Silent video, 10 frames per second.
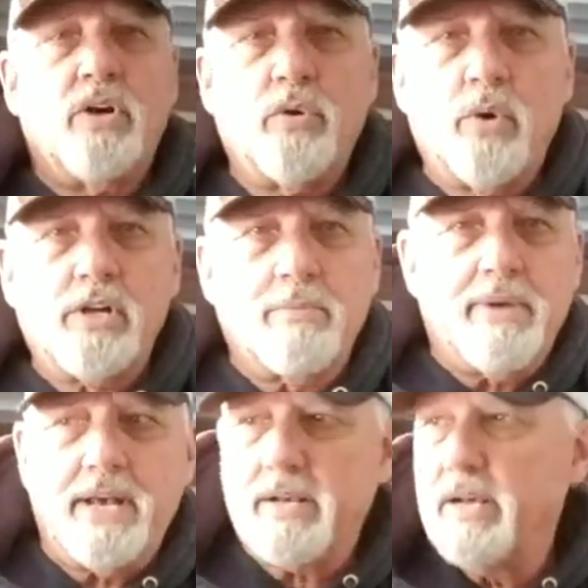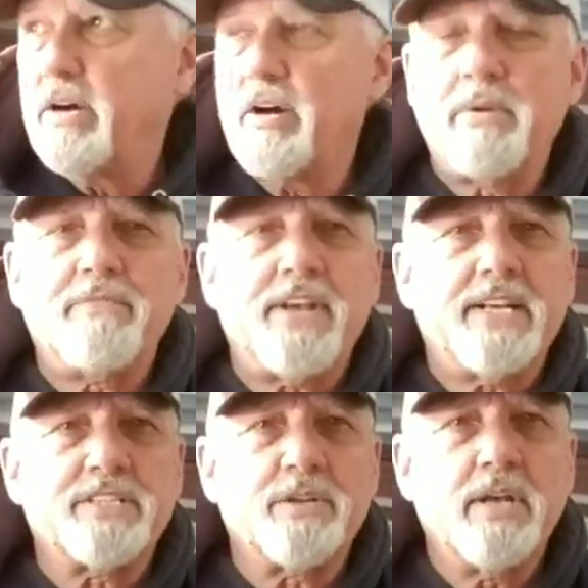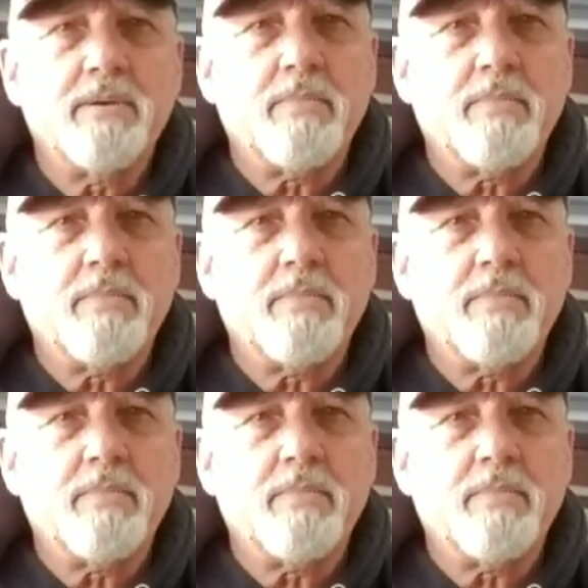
Well, welcome back, RB fans.